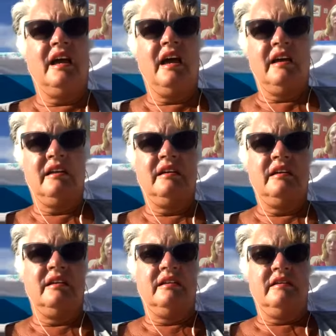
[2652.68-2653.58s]
that deep.
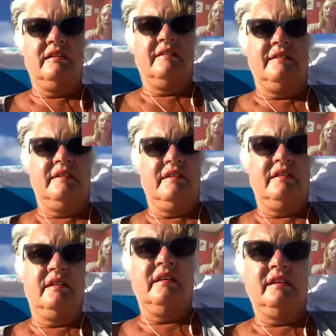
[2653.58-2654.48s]
I had
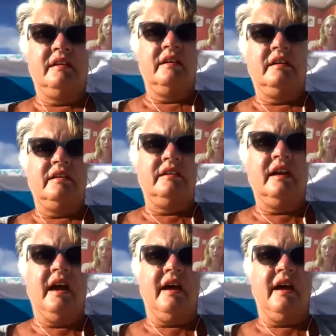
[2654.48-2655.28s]
to experience that.